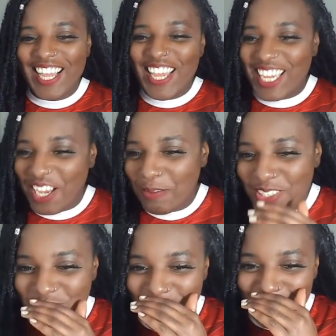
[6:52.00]
here comes
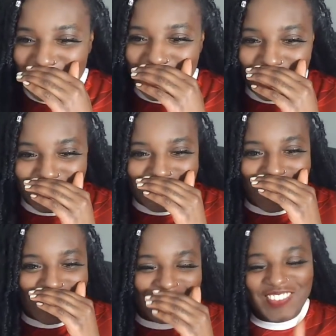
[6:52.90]
the Charles, here comes the
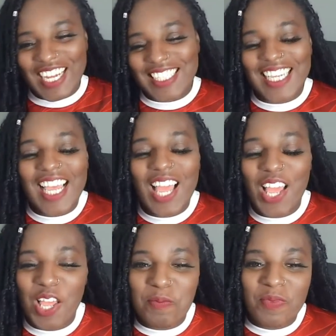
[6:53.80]
Chelsea fans.
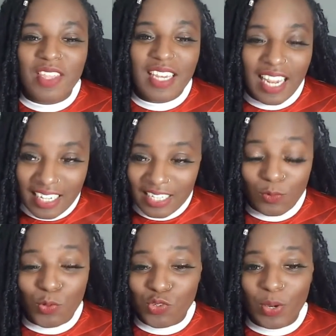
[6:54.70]
Um, and he
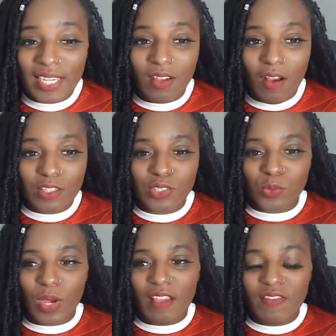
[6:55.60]
will join
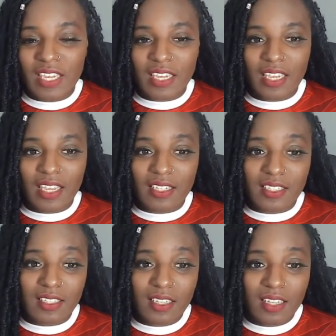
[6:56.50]
Arsenal. I think it
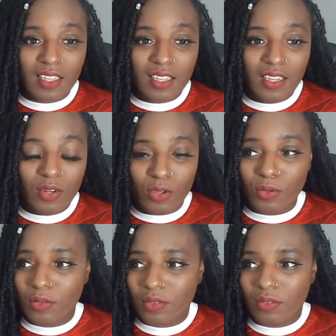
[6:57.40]
is, you know,
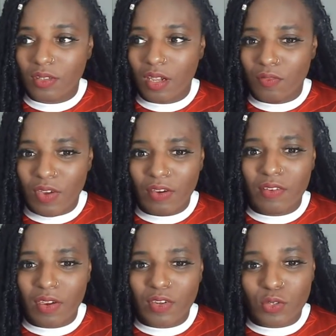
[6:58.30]
a very,
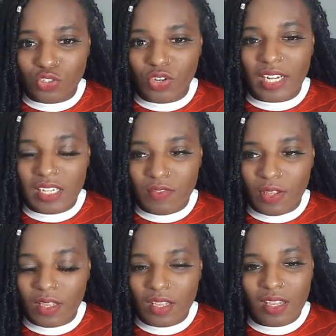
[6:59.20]
very good transfer.